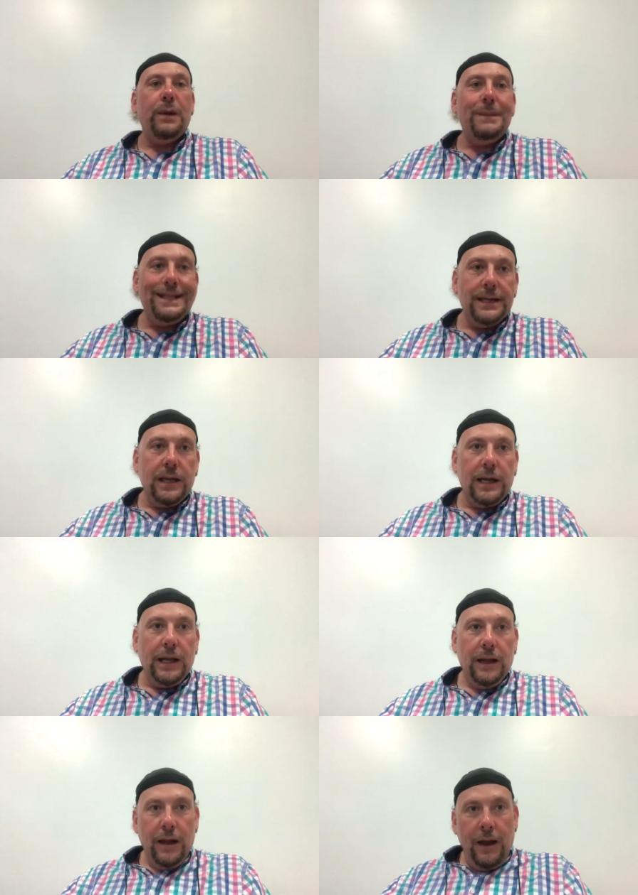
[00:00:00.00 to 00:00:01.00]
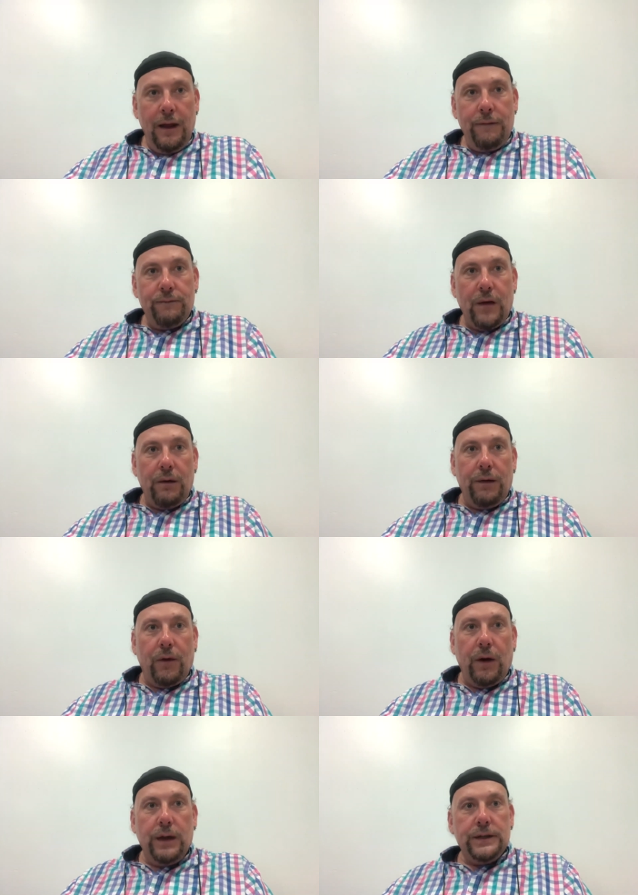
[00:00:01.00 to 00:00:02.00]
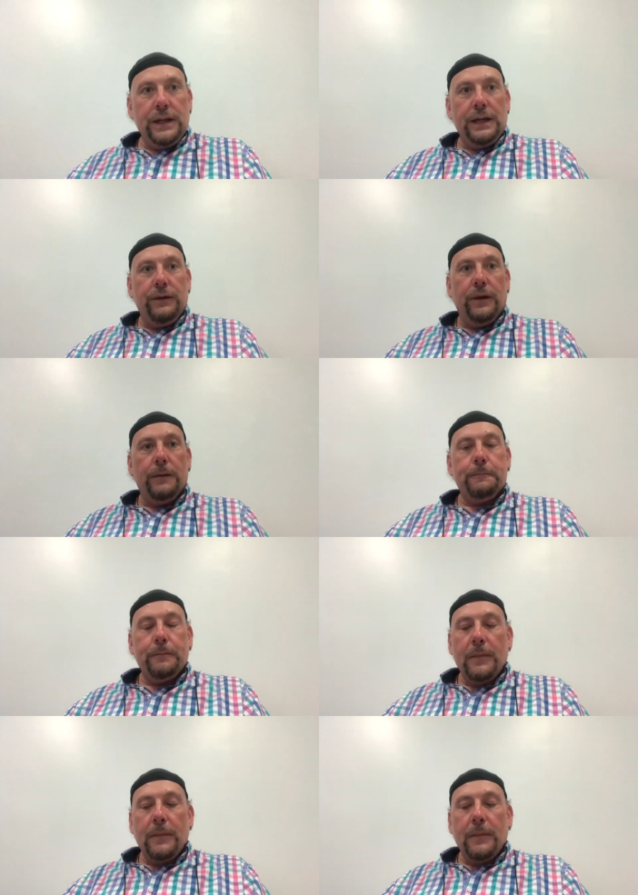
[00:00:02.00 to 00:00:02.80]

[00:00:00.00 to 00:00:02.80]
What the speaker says: particularly very, very significant.